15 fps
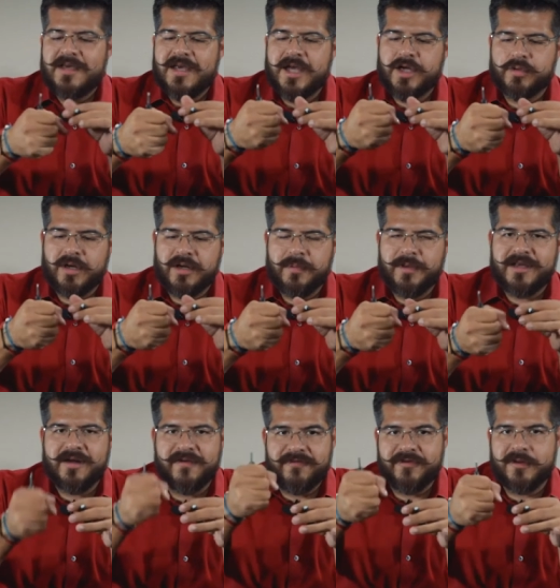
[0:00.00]
incredibly
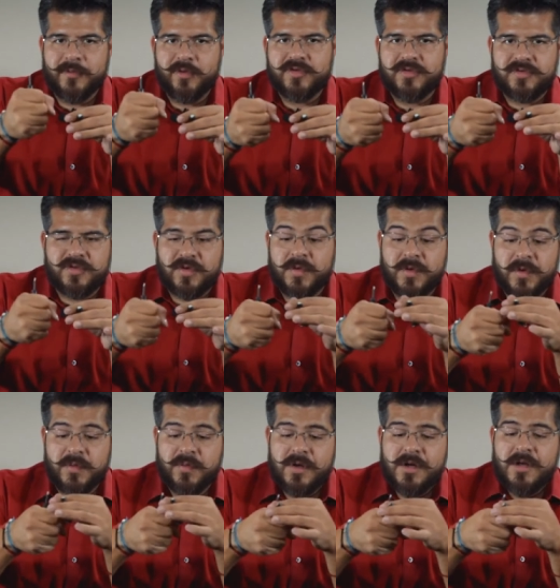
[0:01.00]
comfortable to
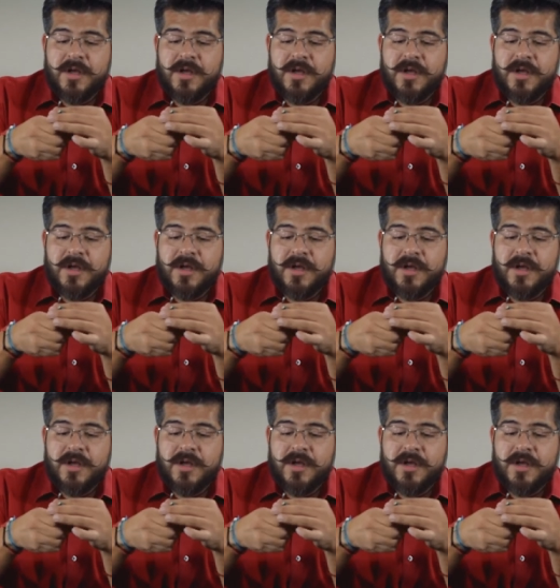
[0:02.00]
do.